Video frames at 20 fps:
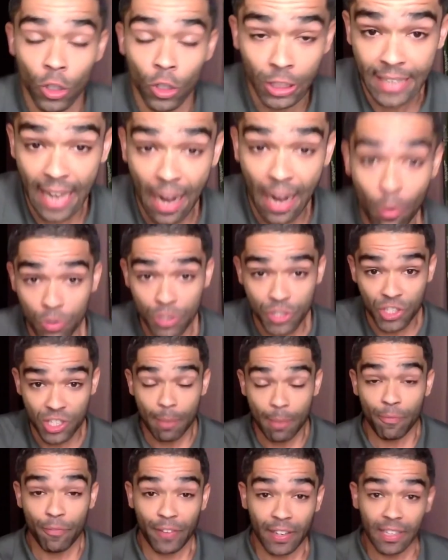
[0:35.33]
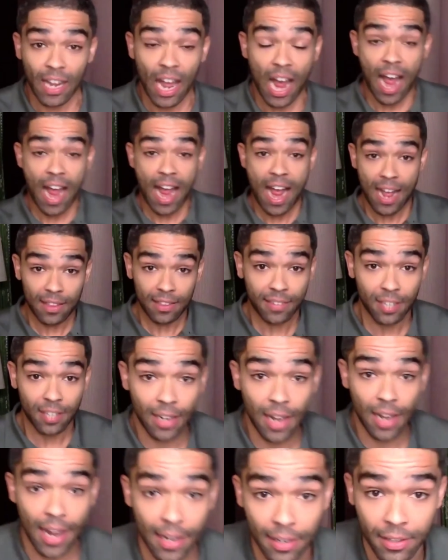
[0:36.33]
That was something that I had to
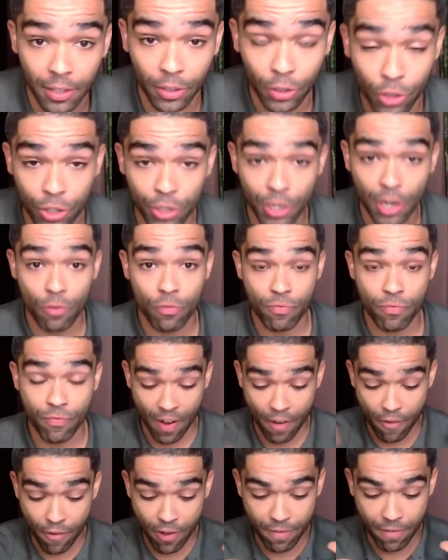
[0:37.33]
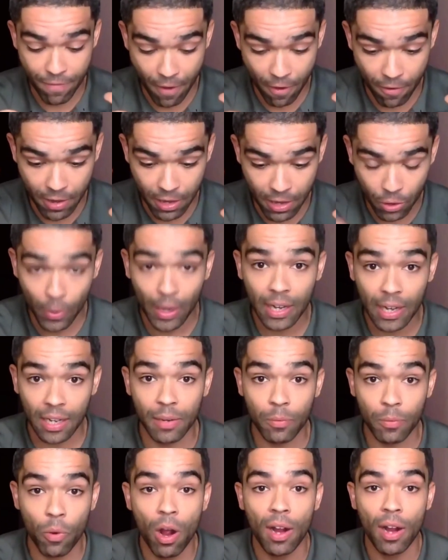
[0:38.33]
like, you know, very very quickly
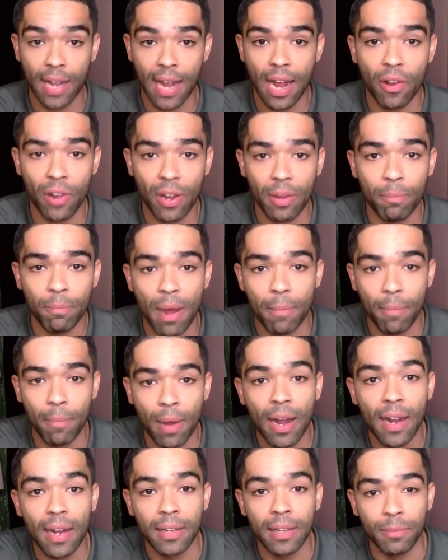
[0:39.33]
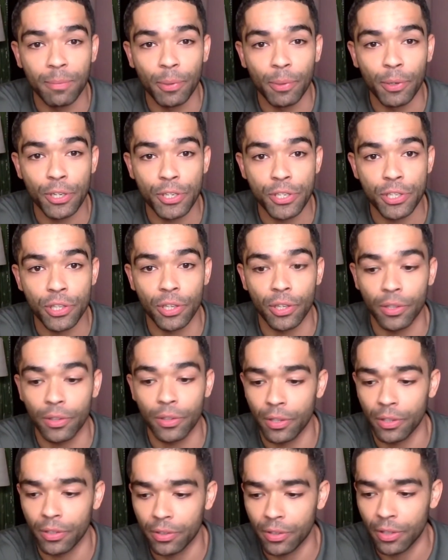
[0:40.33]
work out in my mind because the
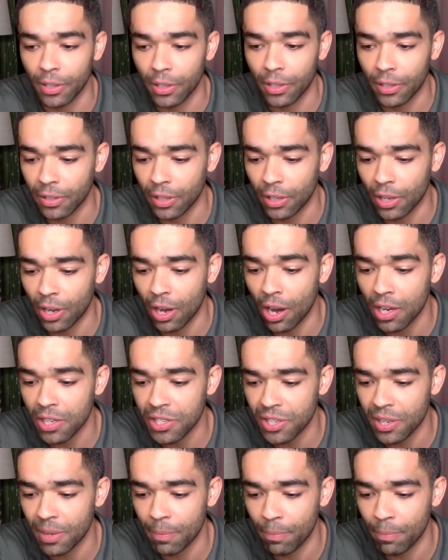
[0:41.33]
the the, the casting